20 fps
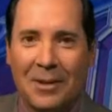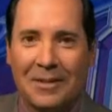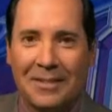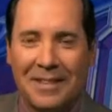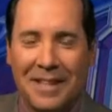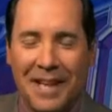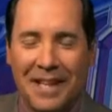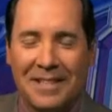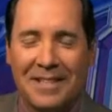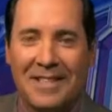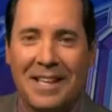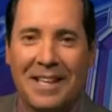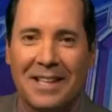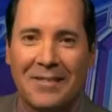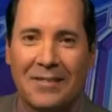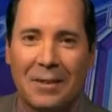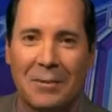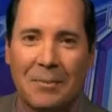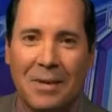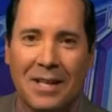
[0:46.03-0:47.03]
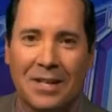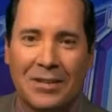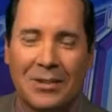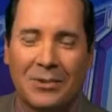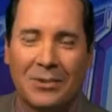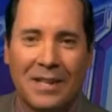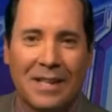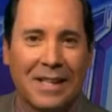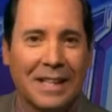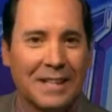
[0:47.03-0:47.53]
yes, thank you very much,
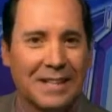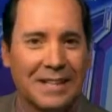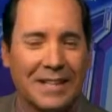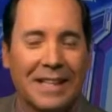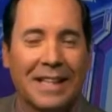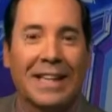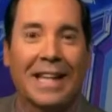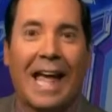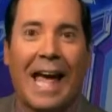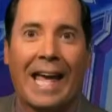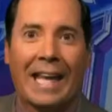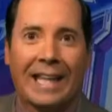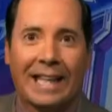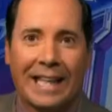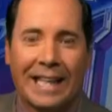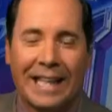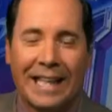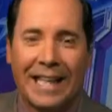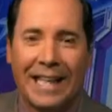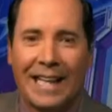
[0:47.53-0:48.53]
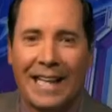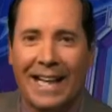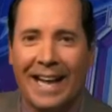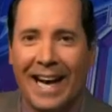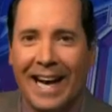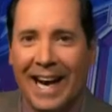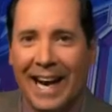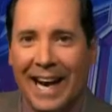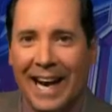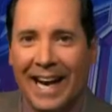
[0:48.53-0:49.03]
Regs. Gladly.
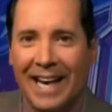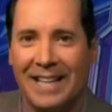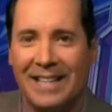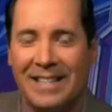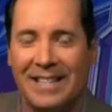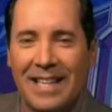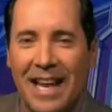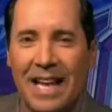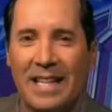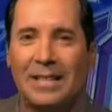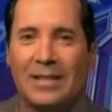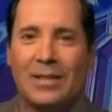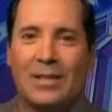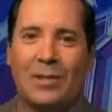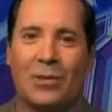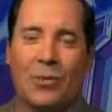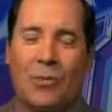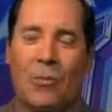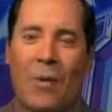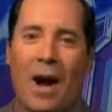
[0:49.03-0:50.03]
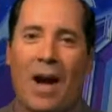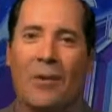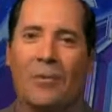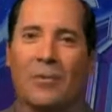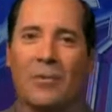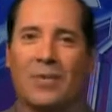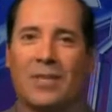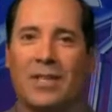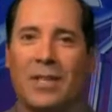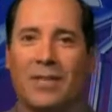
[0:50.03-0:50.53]
Uh, Saints wide
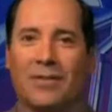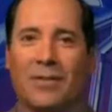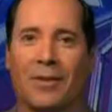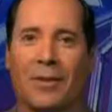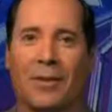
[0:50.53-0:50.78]
receiver